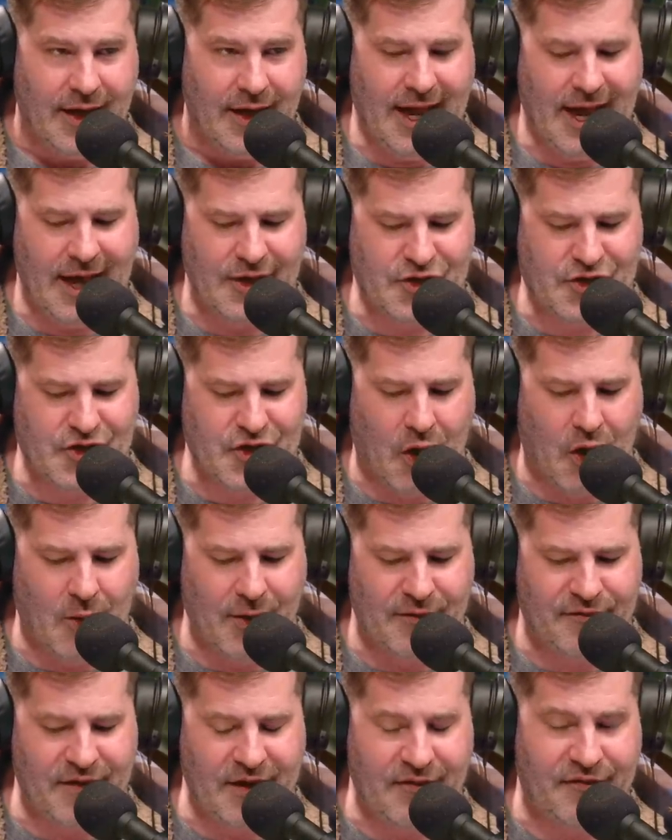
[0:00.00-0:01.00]
And
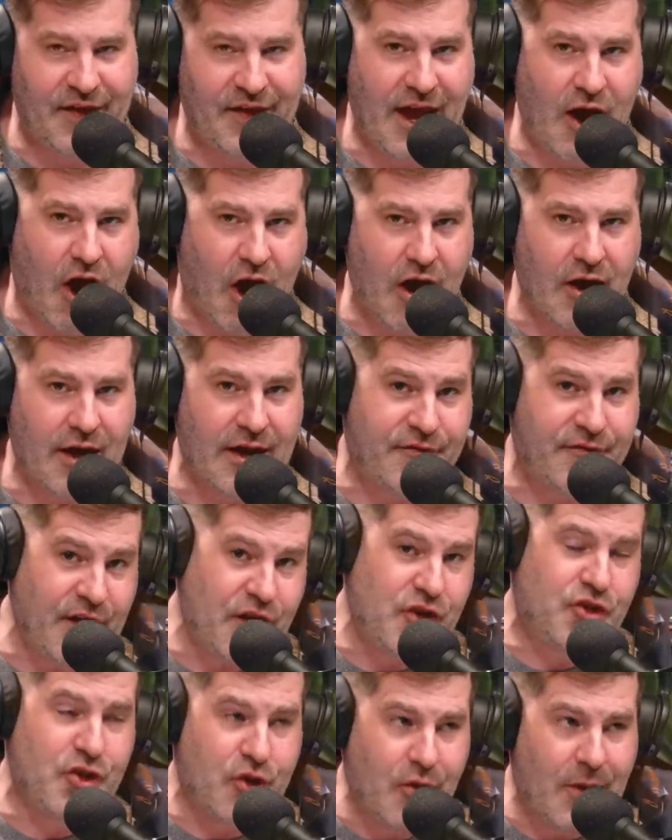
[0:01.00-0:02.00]
so if
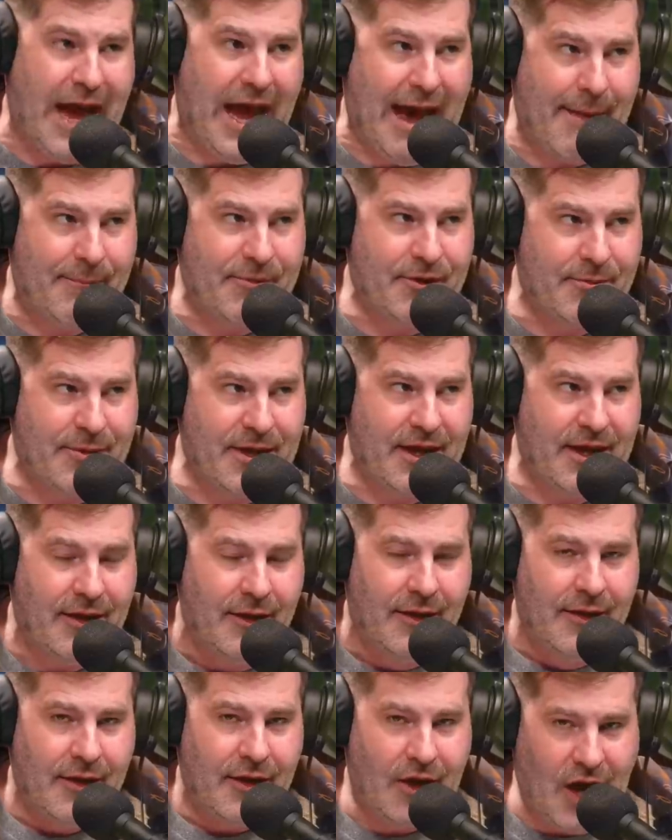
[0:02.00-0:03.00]
they do happen to be
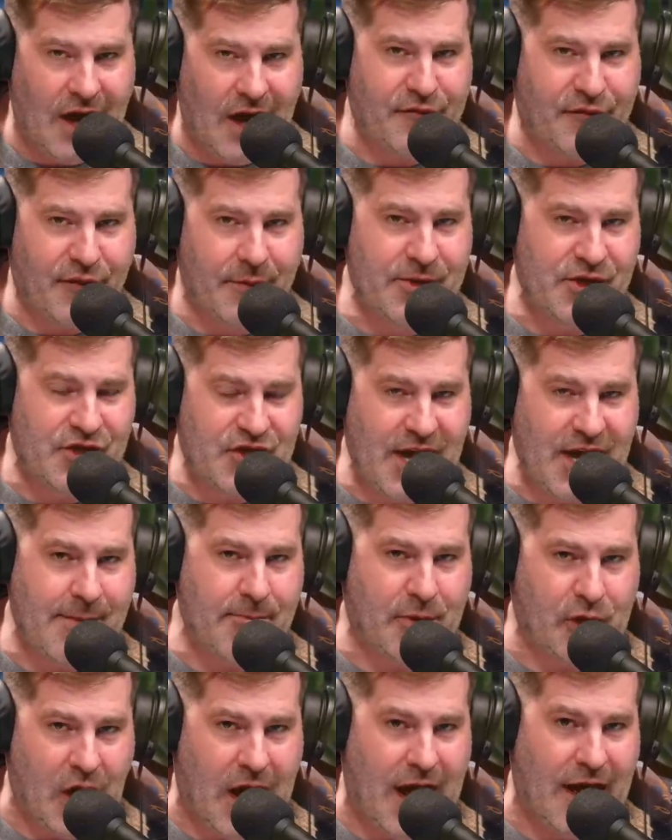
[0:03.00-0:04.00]
cut from the
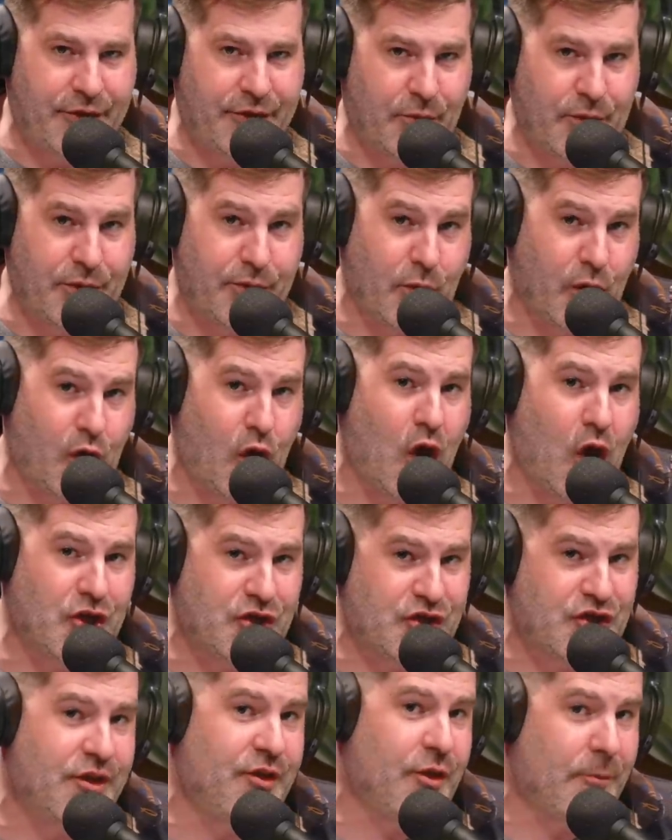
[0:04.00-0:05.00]
same cloth with
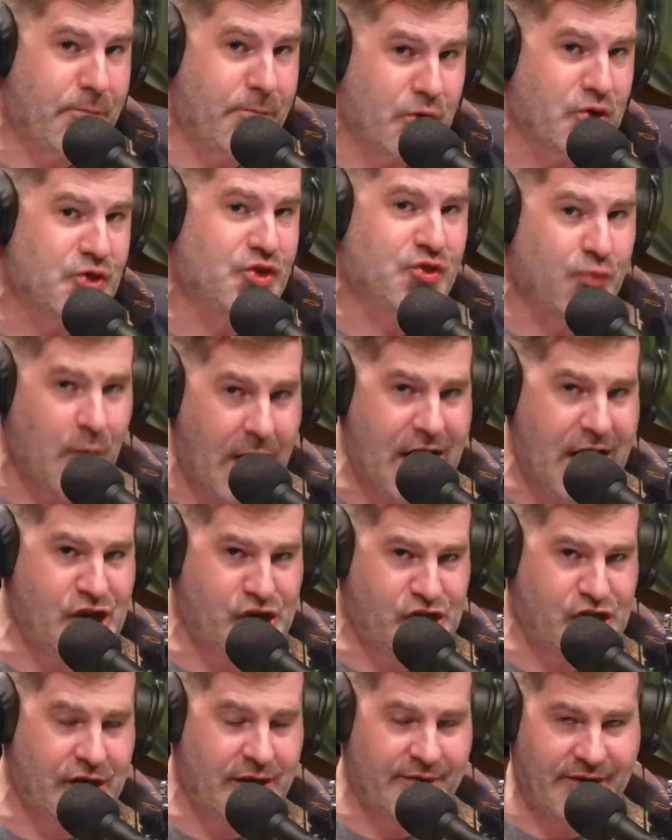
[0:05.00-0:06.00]
regards to their
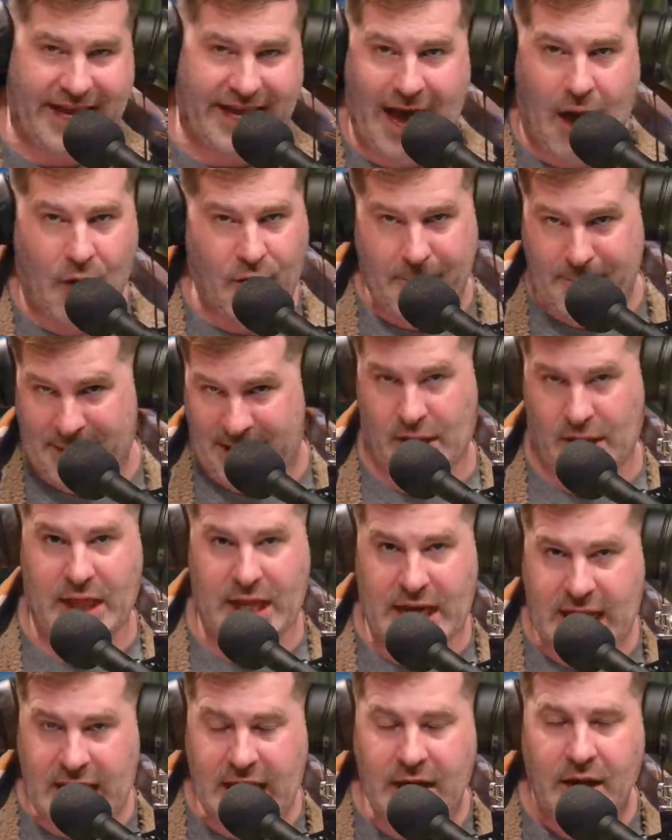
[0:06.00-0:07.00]
persuasion of
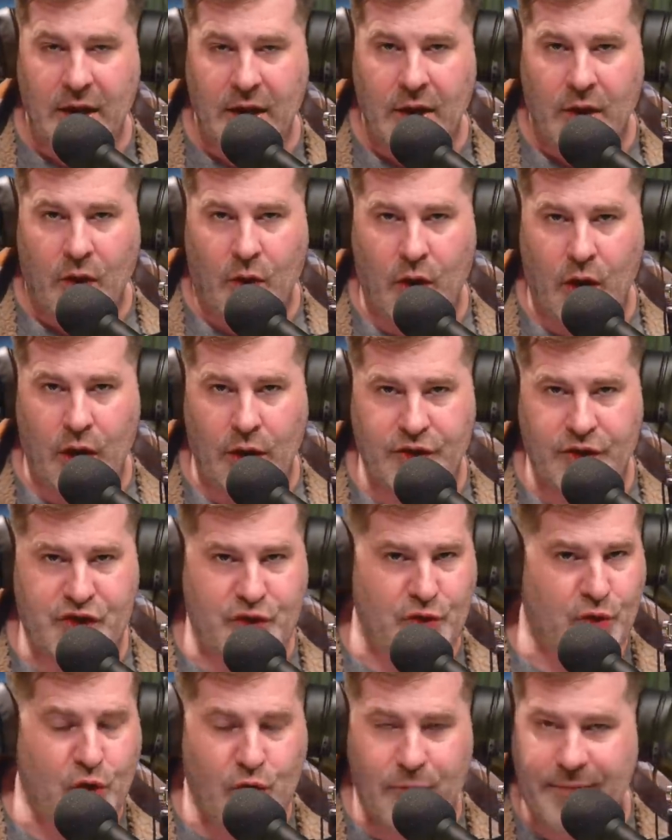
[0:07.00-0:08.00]
accountability, or
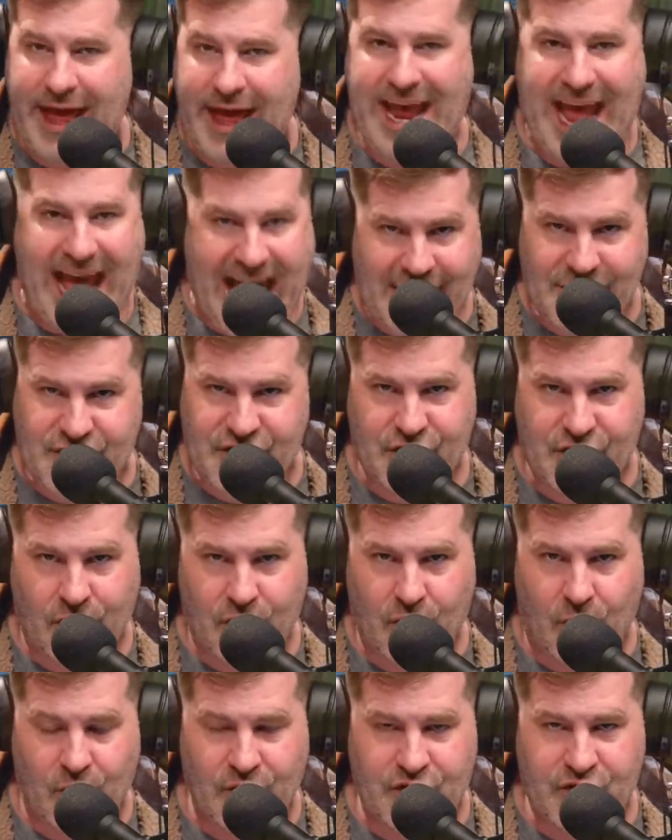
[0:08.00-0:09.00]
to whom they
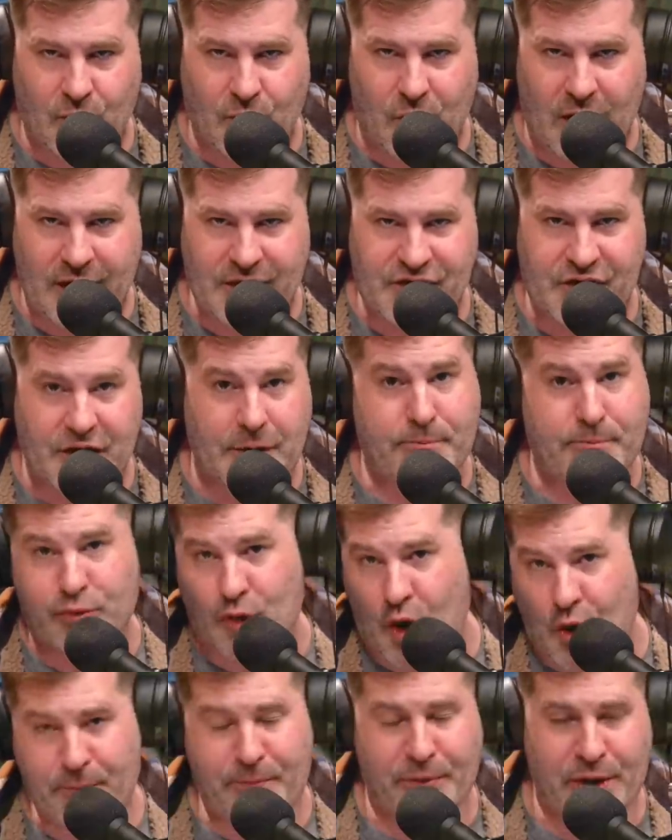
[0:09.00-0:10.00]
answer, or to what is an
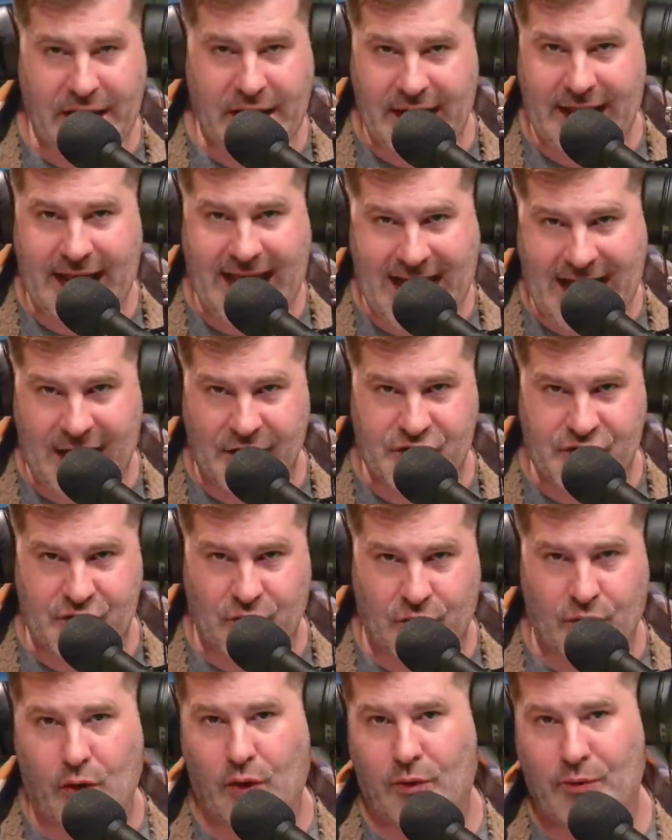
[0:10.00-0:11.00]
appropriate
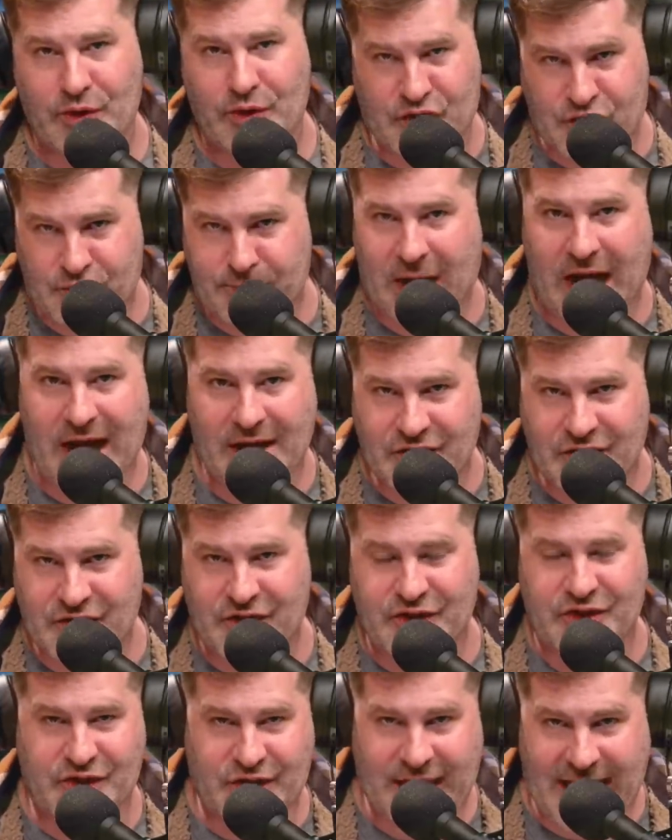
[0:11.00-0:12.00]
answer or response
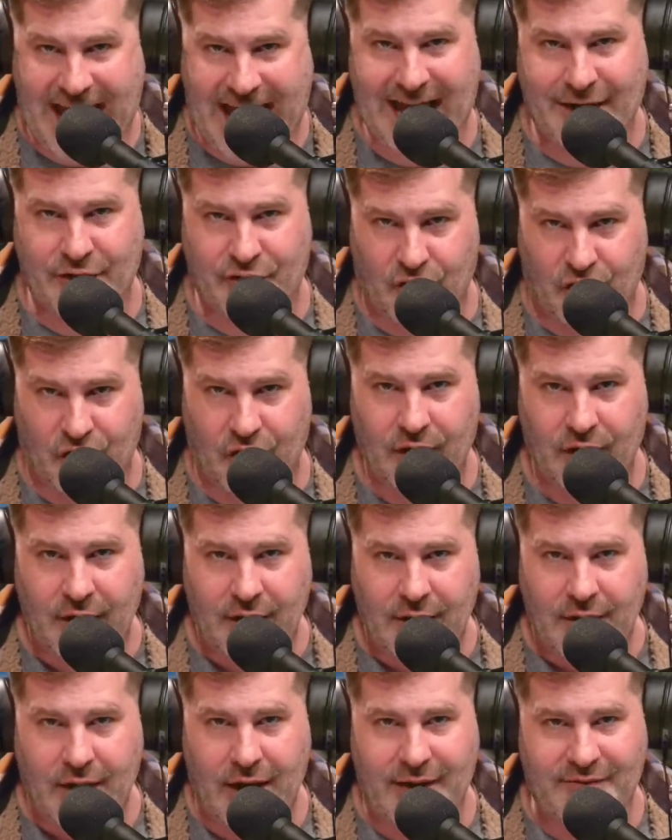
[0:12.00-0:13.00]
to scandal,
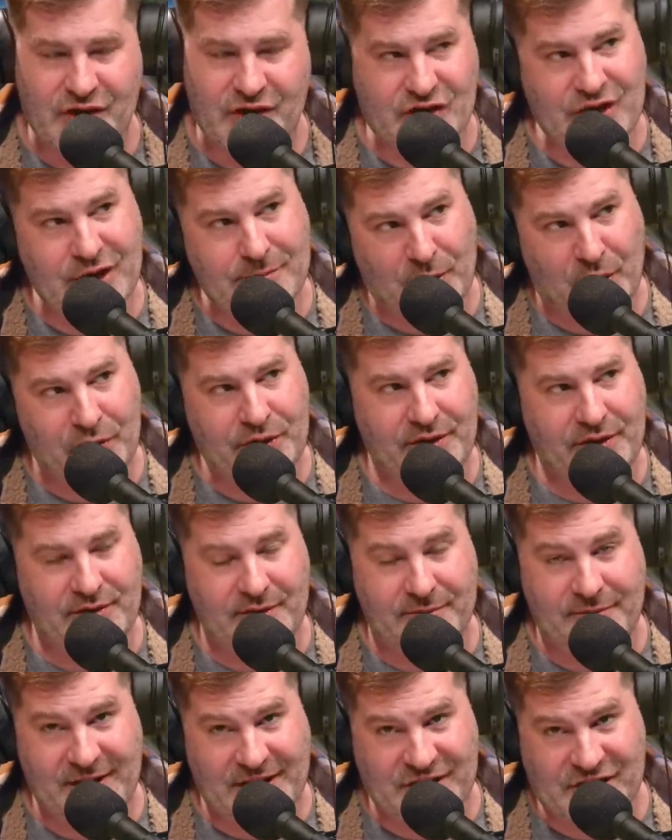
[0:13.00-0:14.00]
obviously, both of
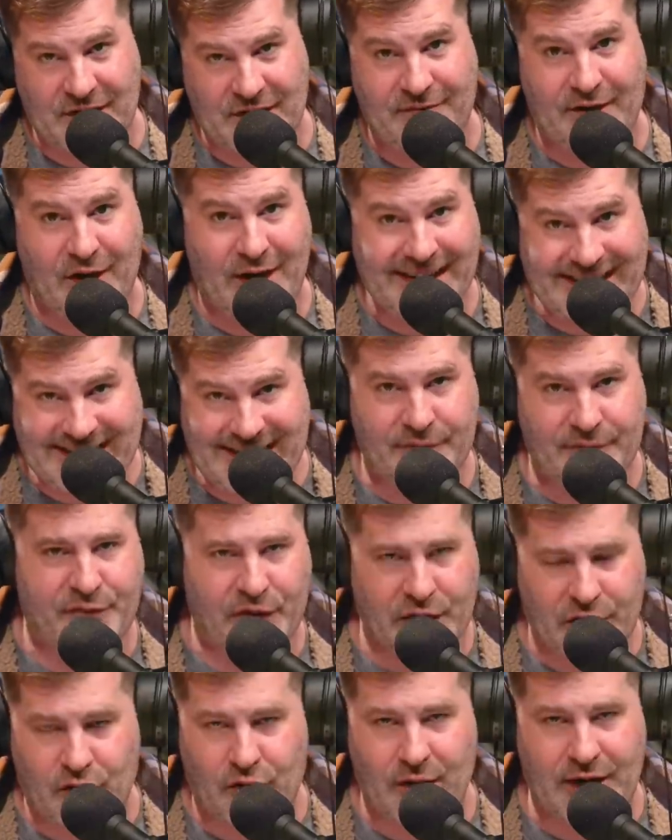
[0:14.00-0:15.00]
them facing very
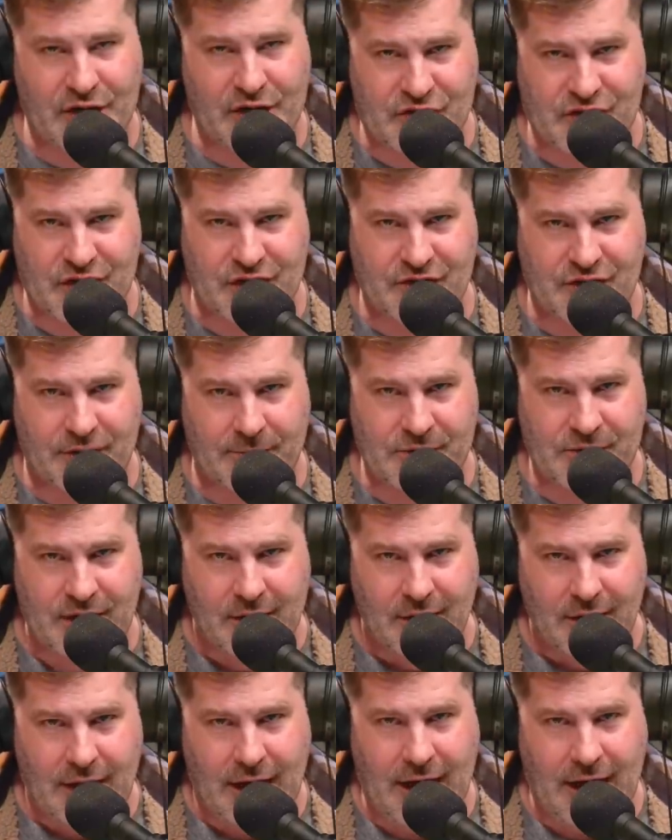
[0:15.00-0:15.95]
different criticisms.